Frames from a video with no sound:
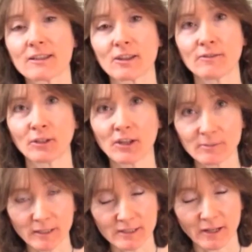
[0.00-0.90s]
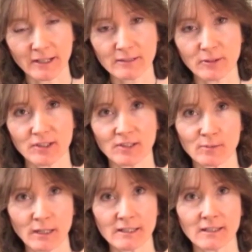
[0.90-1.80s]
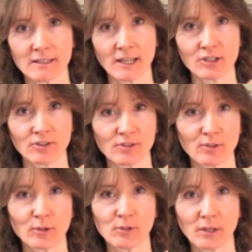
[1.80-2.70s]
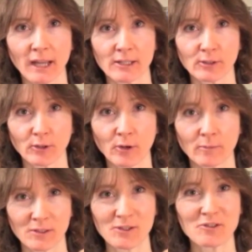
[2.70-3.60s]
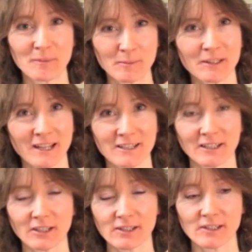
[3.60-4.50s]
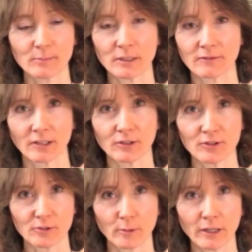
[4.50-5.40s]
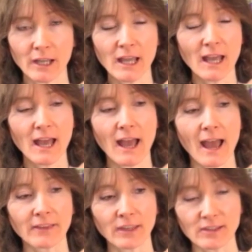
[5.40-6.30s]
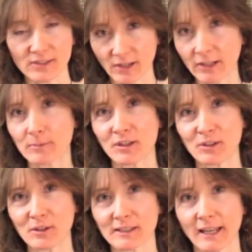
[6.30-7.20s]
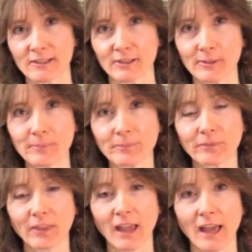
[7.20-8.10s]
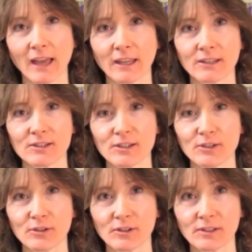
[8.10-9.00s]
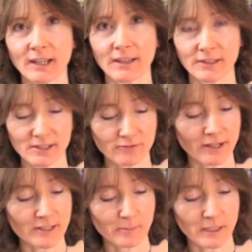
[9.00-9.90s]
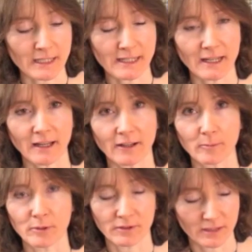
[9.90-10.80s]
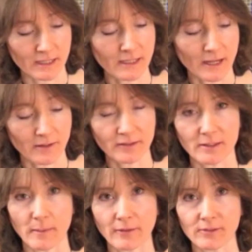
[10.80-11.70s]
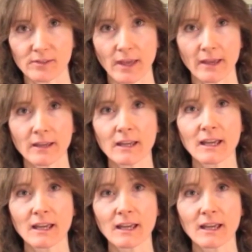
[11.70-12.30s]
So if you go to my site, which is sweetsensations.uk.com, and do remember the ending because it's a bit of an unusual one, and then sign up to the newsletter, and you can get this recipe, and I'll put the amounts there.